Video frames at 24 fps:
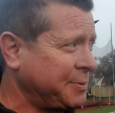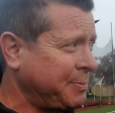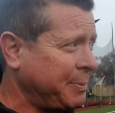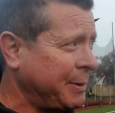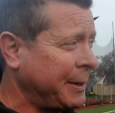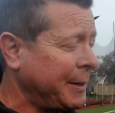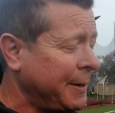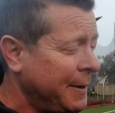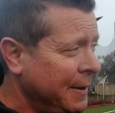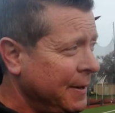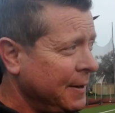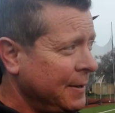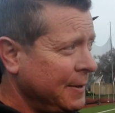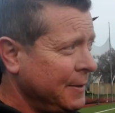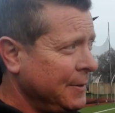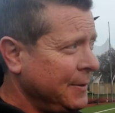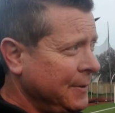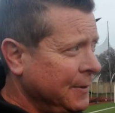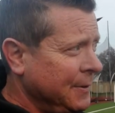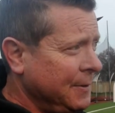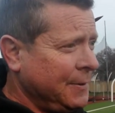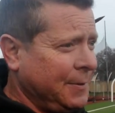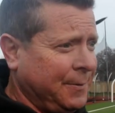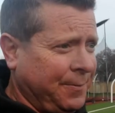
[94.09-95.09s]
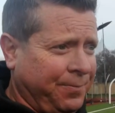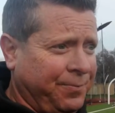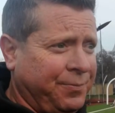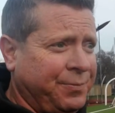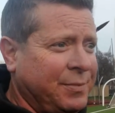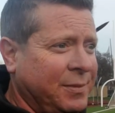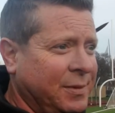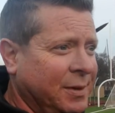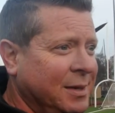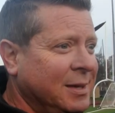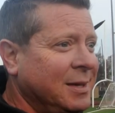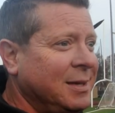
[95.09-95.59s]
But, oh, yeah, I think 24 and
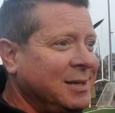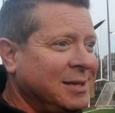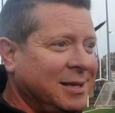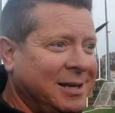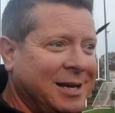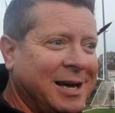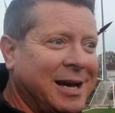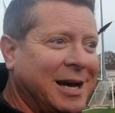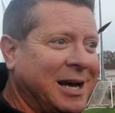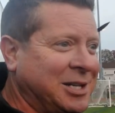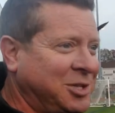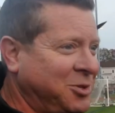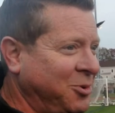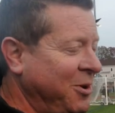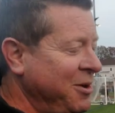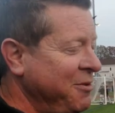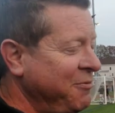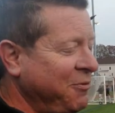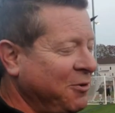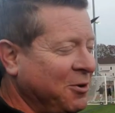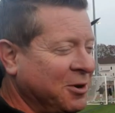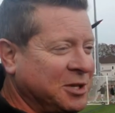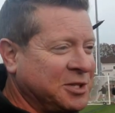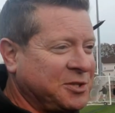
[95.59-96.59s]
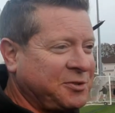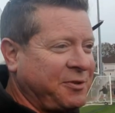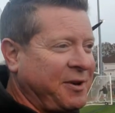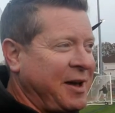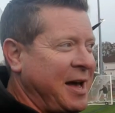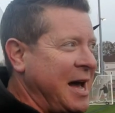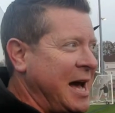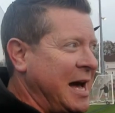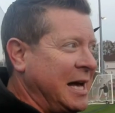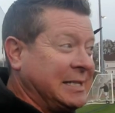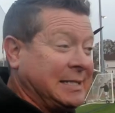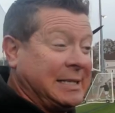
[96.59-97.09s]
Libby had a couple. Yeah, 24 is
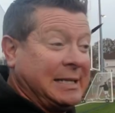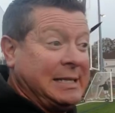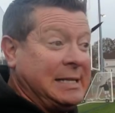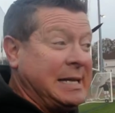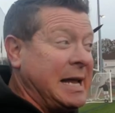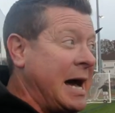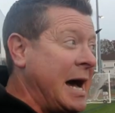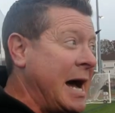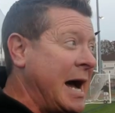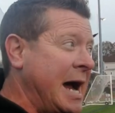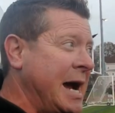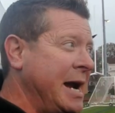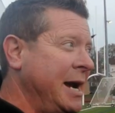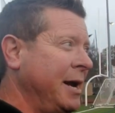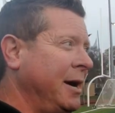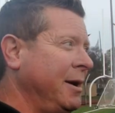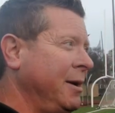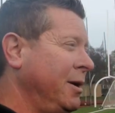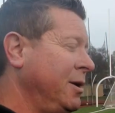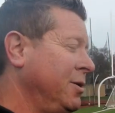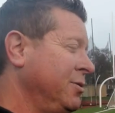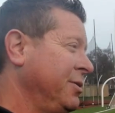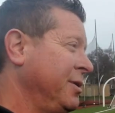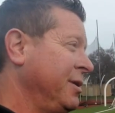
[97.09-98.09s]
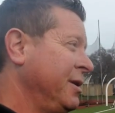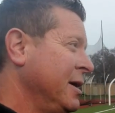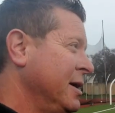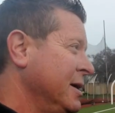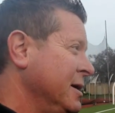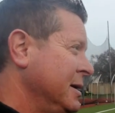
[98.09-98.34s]
fast, and nine. I don't.